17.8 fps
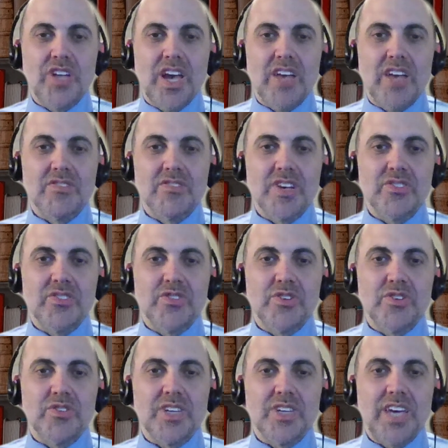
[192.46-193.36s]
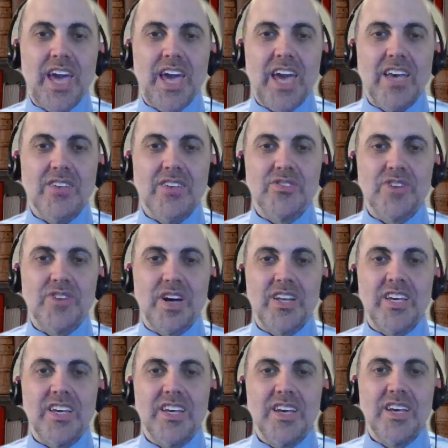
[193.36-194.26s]
Ancestors, a case
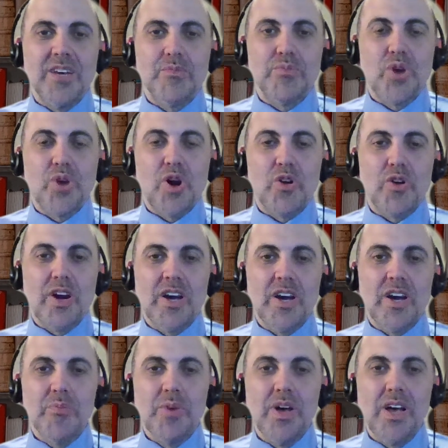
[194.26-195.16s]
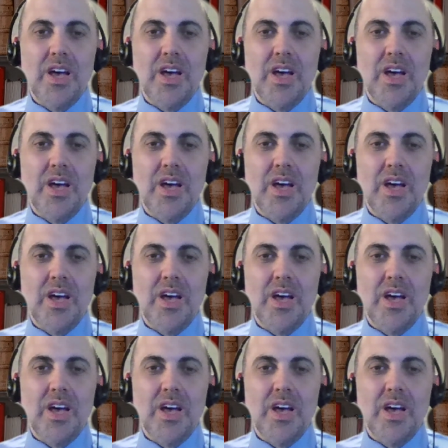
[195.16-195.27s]
study program.